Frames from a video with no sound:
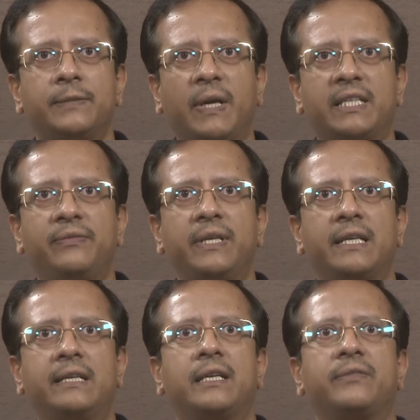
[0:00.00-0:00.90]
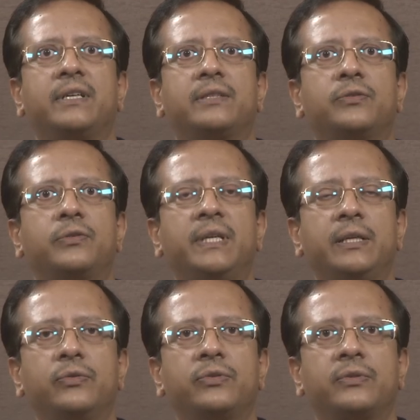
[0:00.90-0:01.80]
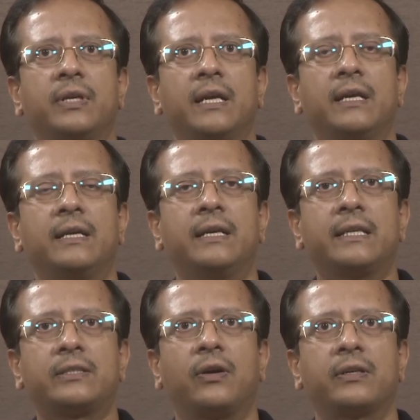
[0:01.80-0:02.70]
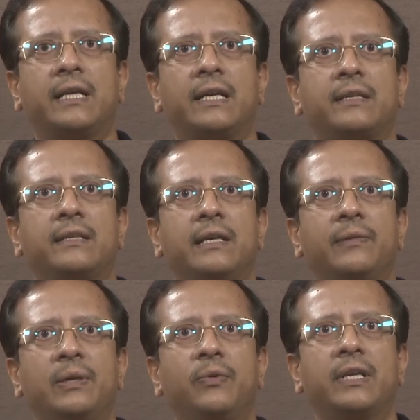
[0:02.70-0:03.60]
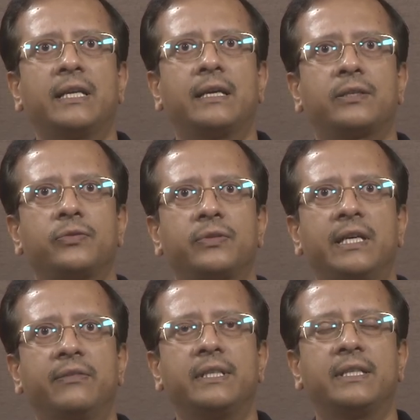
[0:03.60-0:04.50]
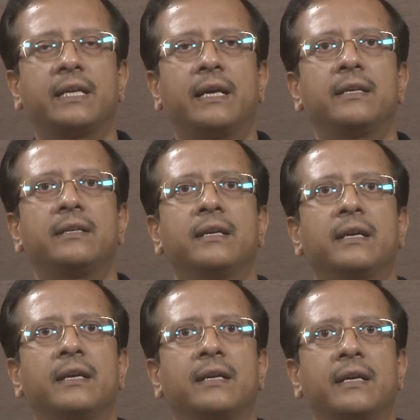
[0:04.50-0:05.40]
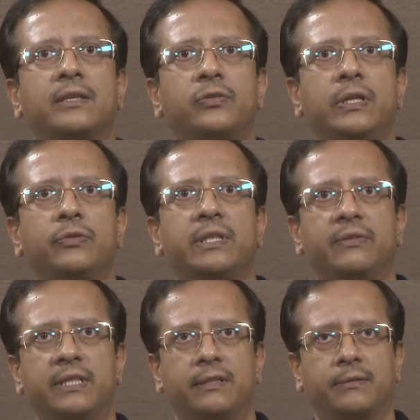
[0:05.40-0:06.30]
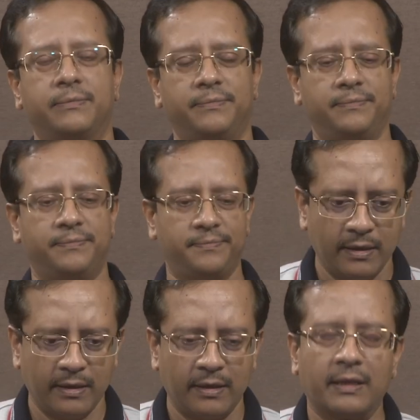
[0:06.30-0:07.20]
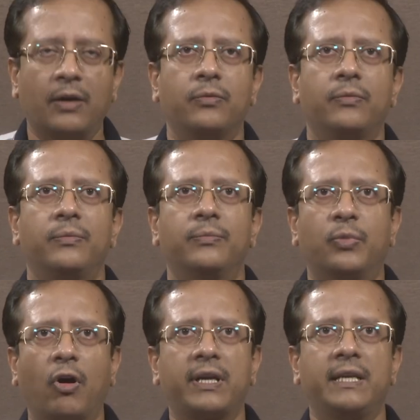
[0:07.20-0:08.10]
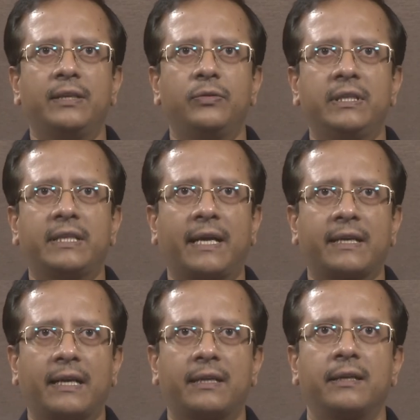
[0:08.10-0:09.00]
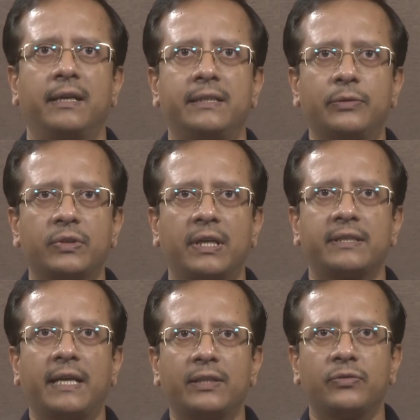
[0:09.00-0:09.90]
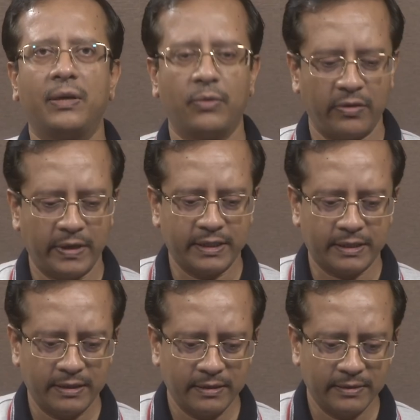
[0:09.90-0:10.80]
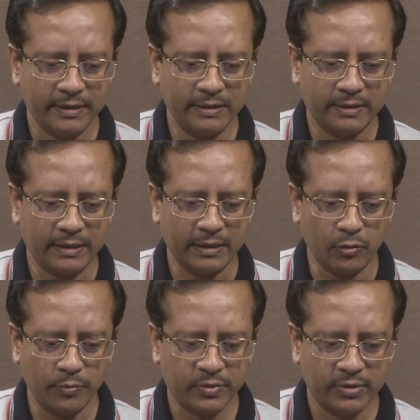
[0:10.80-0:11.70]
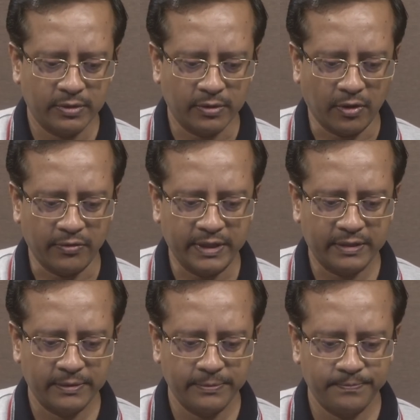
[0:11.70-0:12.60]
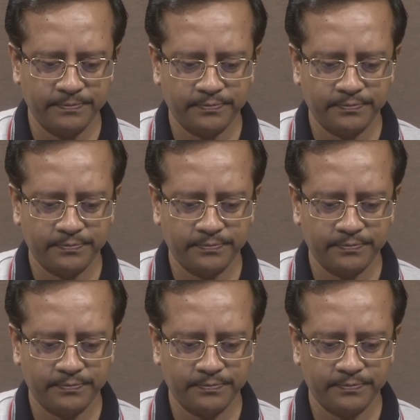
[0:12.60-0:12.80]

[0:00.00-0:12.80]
specific interface should be used. It is not that everybody gets to see everything and gets to use everything. Now broadly we can categorize users, as we have already seen, in three groups: novice,